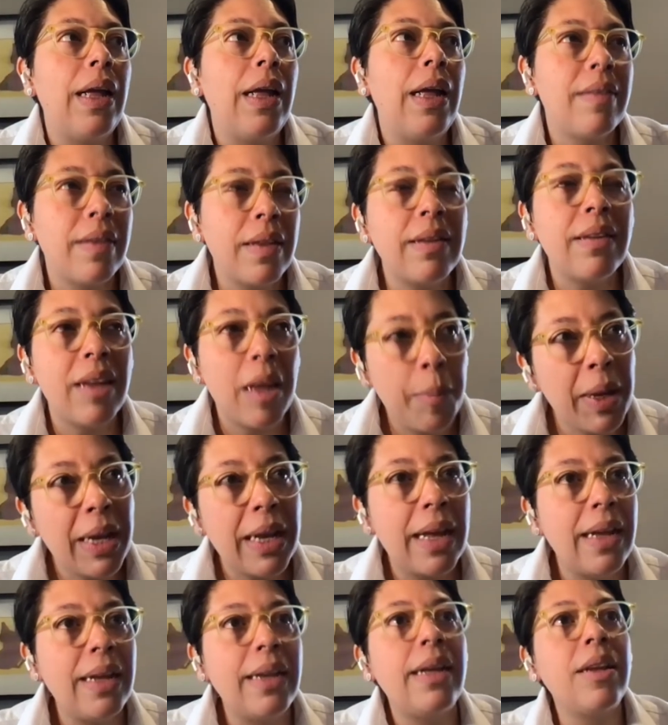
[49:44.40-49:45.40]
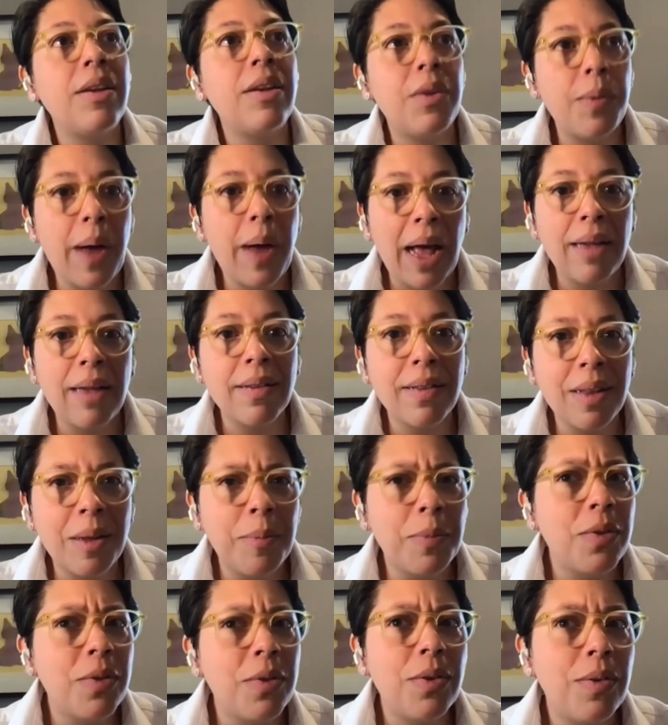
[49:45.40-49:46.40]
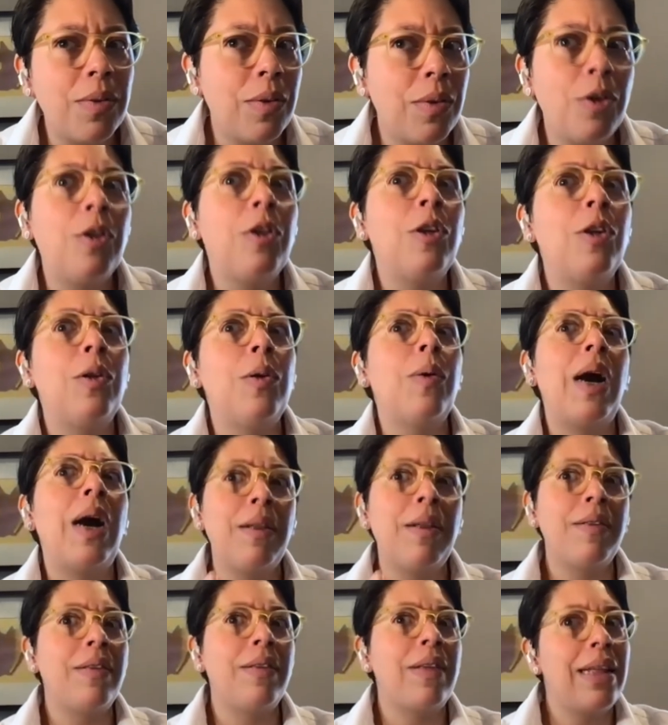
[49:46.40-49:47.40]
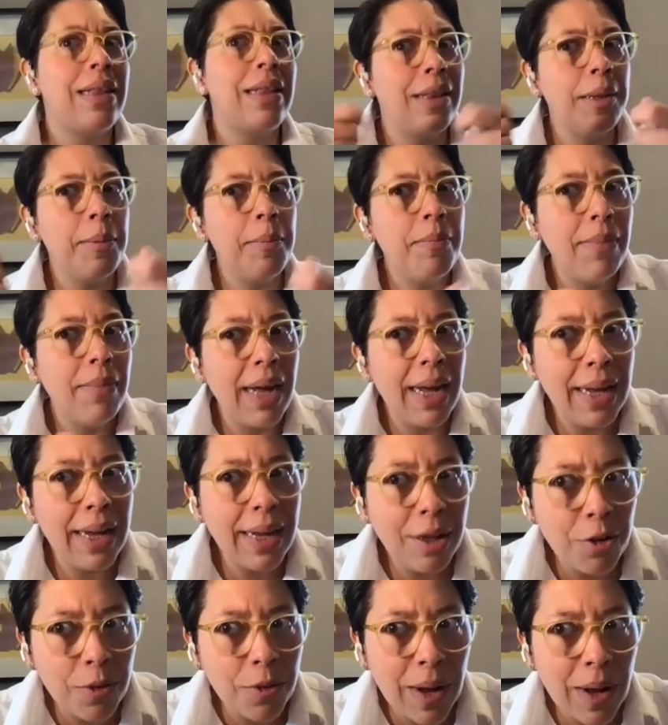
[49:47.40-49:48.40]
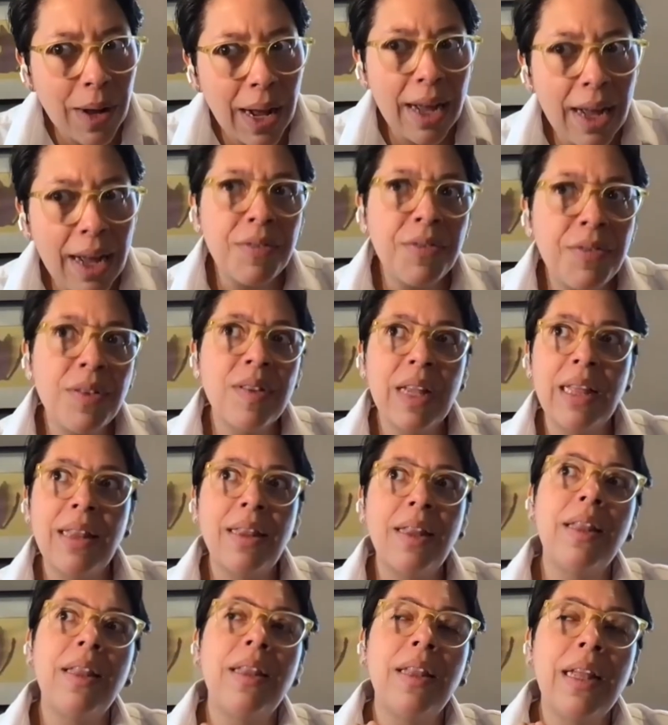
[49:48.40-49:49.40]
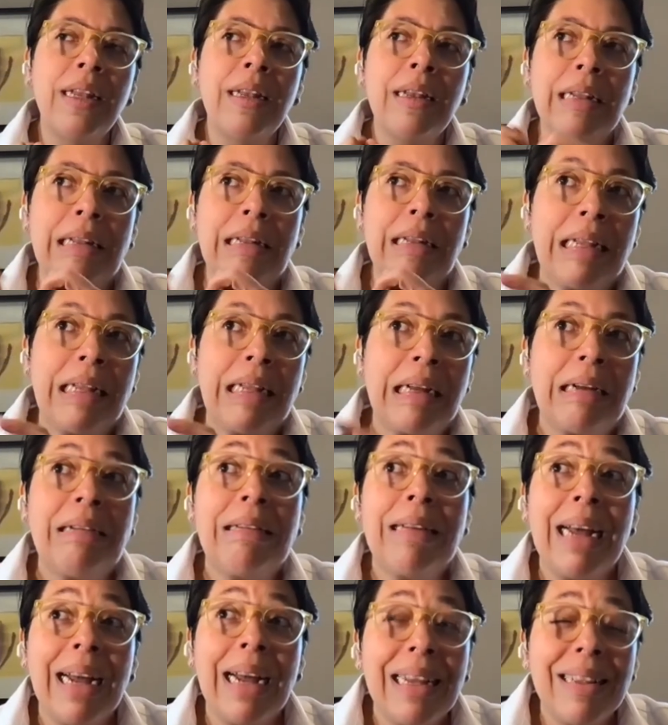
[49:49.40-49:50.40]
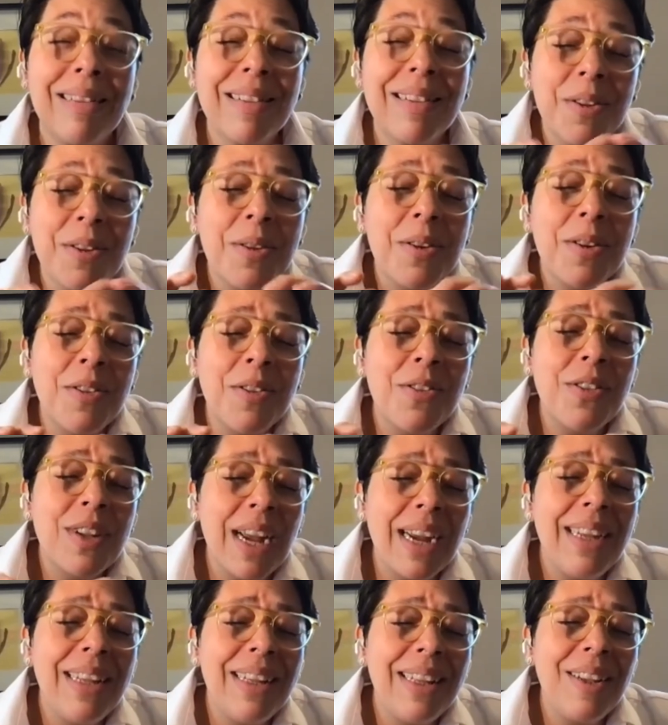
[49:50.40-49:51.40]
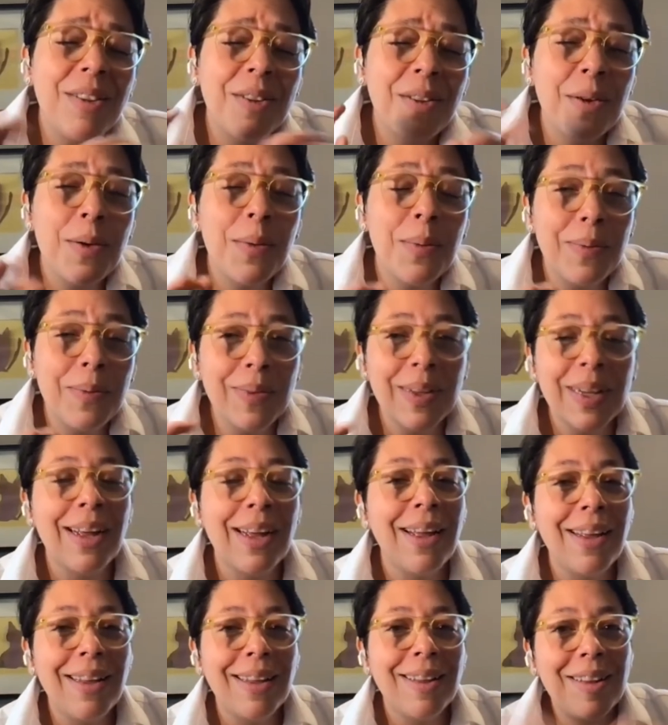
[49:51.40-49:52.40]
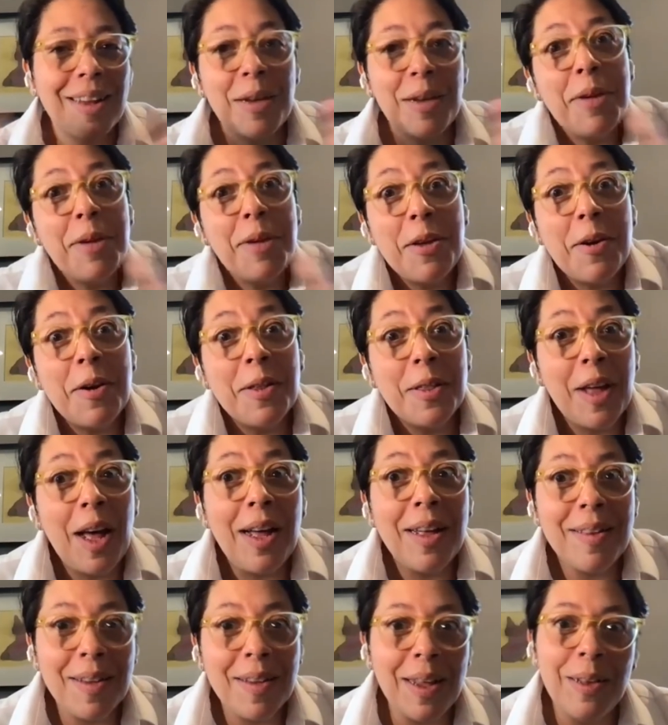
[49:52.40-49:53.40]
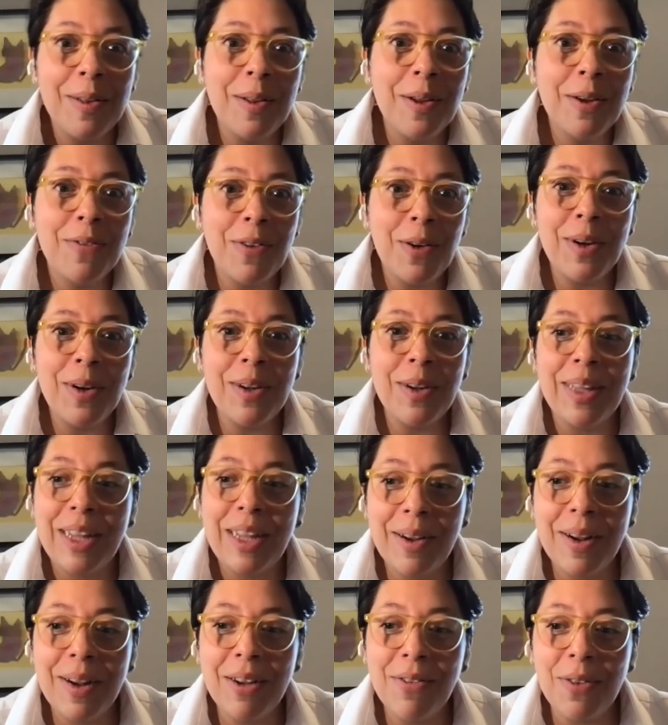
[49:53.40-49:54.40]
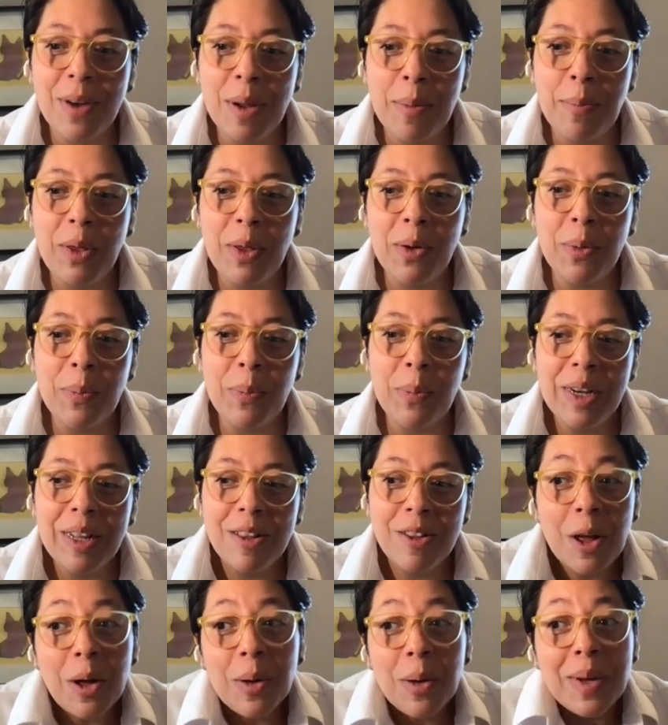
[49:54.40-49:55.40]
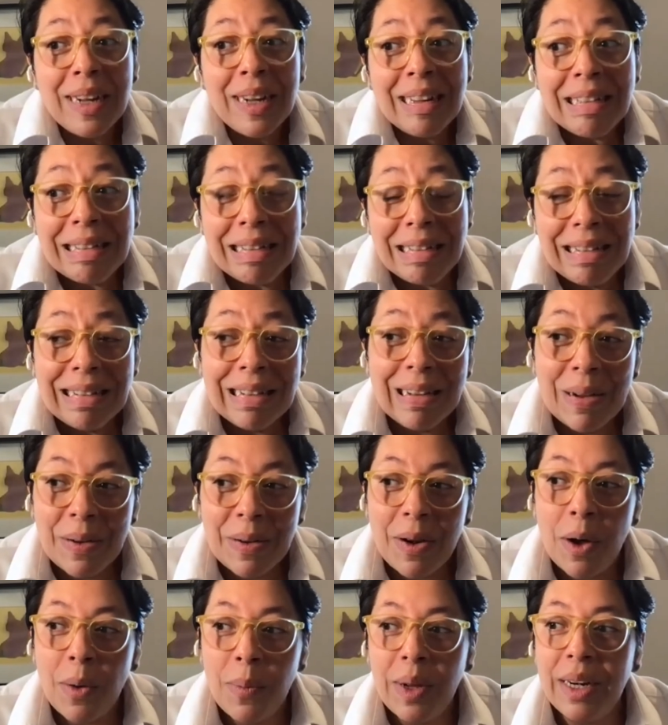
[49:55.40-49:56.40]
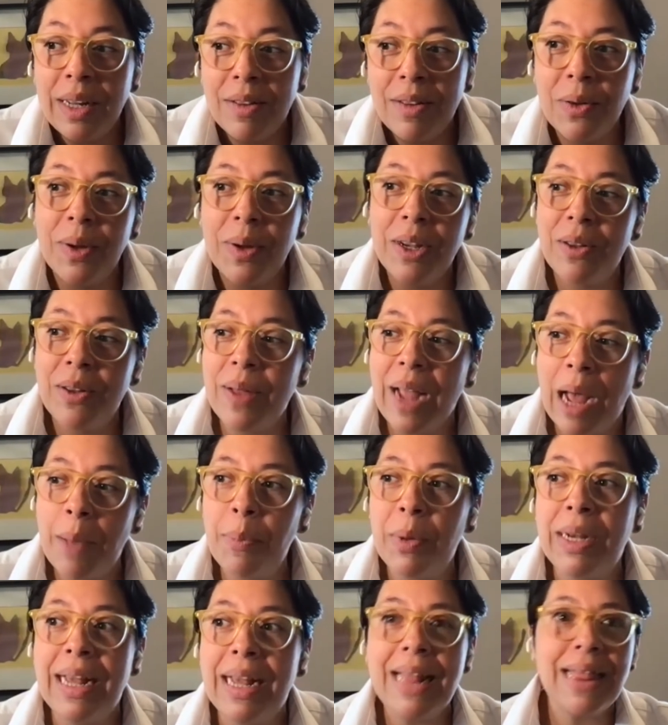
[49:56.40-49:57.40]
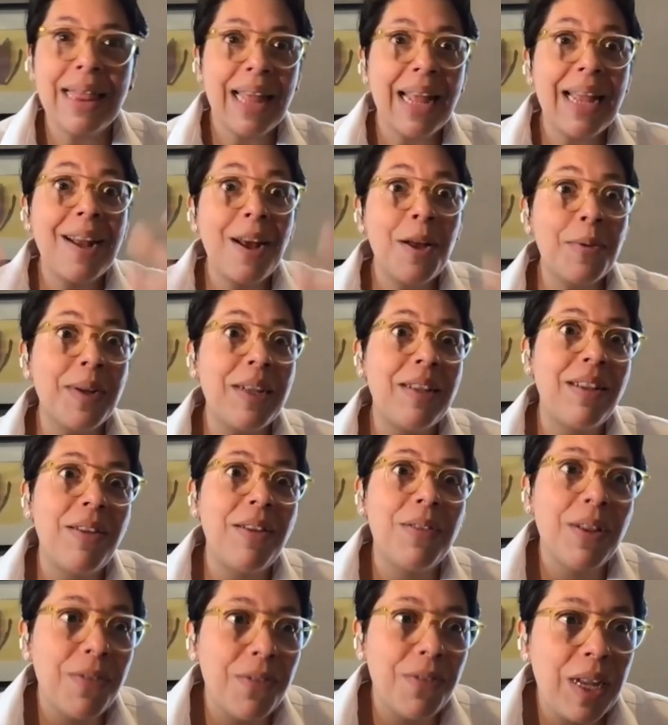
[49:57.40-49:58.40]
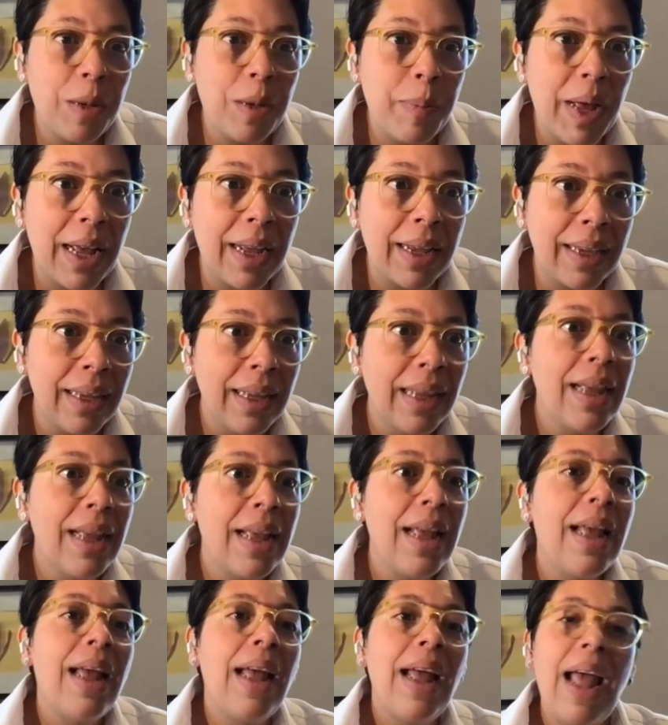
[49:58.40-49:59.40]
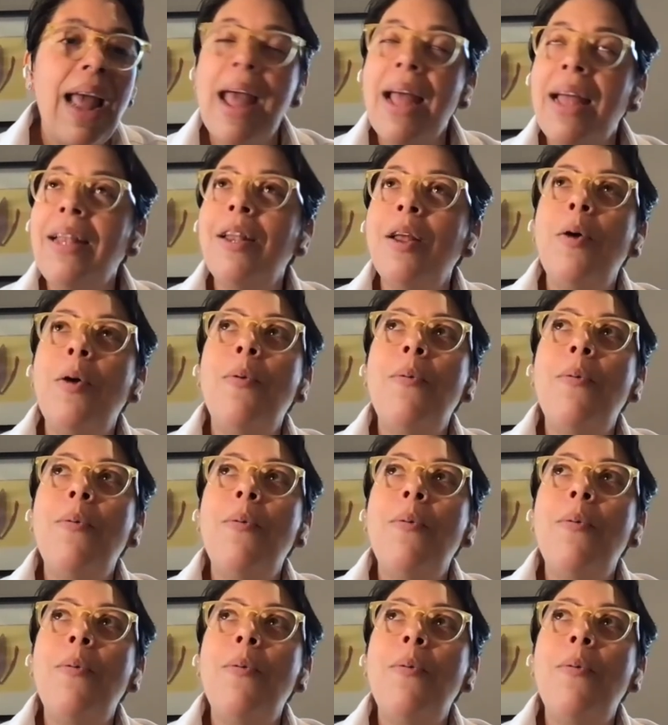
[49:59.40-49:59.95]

it's intimidating to ask them, you know, I'll send them my drafts and, and then I'll ask sort of shyly, so send me your thoughts. I look forward to hearing from you. But it's always, you don't know what is going to happen. And then I'll receive the feedback. And